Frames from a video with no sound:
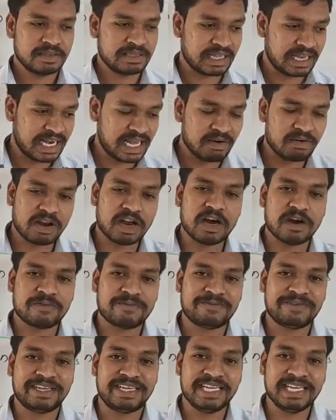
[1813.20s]
The level of
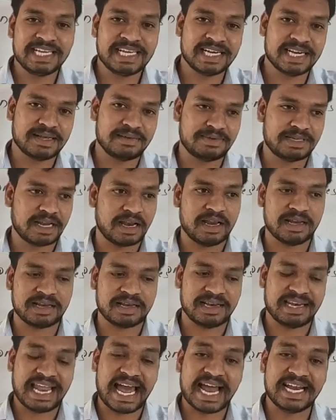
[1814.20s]
degradation, like
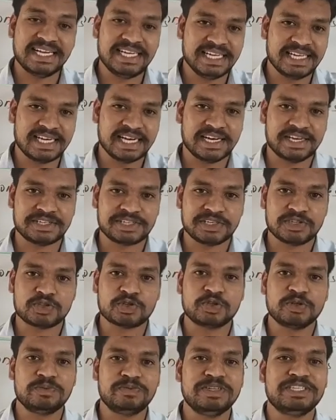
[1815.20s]
a land degradation,
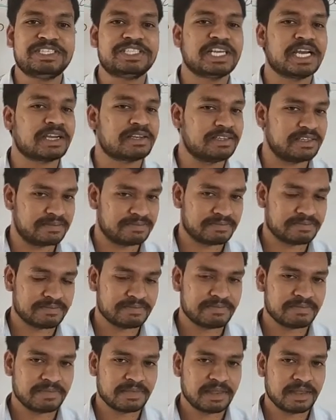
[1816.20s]
should be checked.
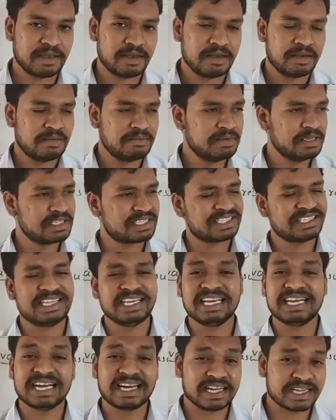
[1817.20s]
Means
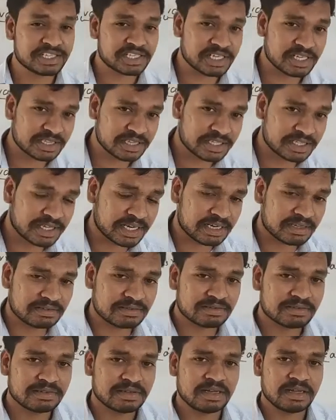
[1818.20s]
degradation
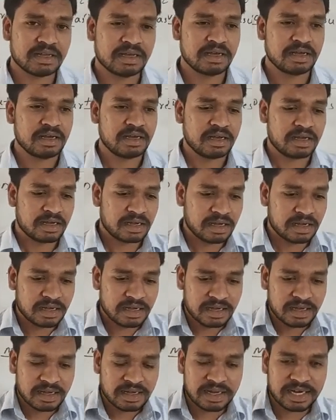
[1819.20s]
antandrenu?
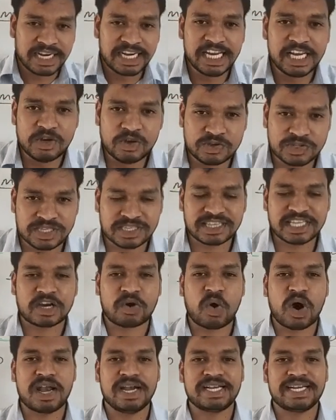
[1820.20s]
Reducing the
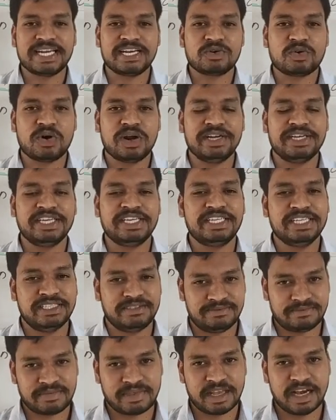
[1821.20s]
quality and quantity
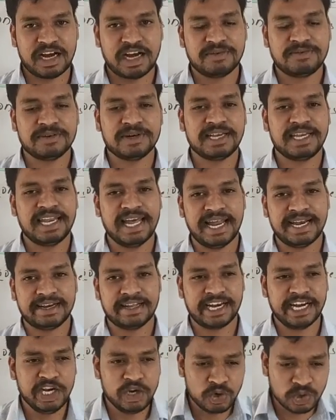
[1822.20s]
of a
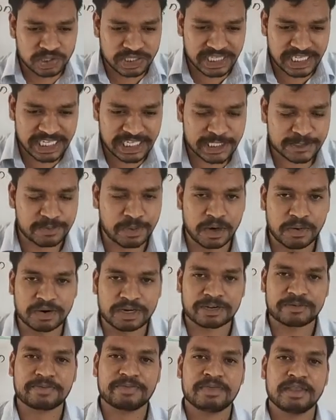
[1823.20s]
land, reducing its
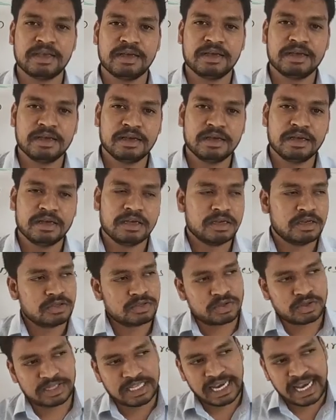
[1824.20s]
power.
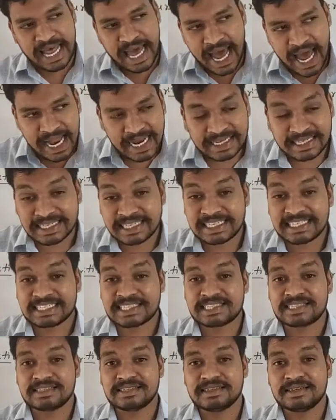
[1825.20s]
So the land is